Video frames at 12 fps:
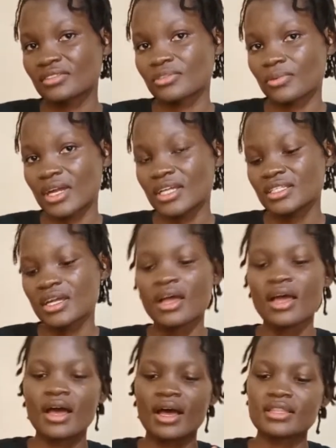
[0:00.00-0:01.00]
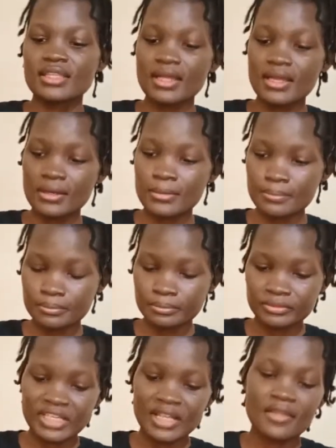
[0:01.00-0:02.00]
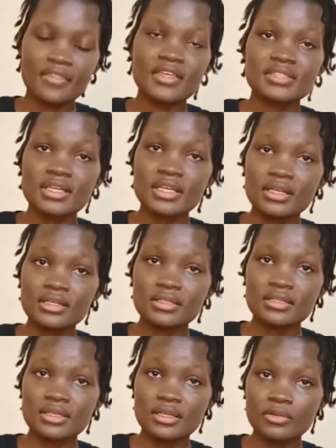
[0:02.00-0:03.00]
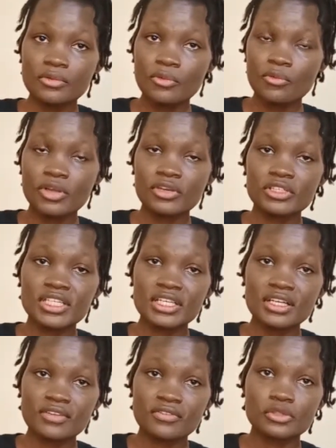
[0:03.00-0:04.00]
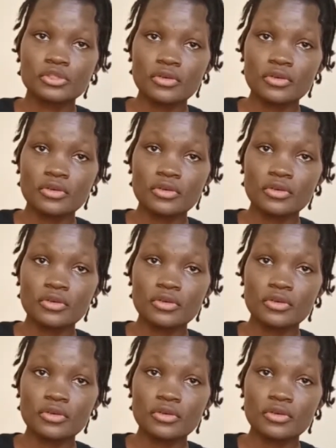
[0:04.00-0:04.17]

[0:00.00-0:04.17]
And then the second thing, when you're taking a photography,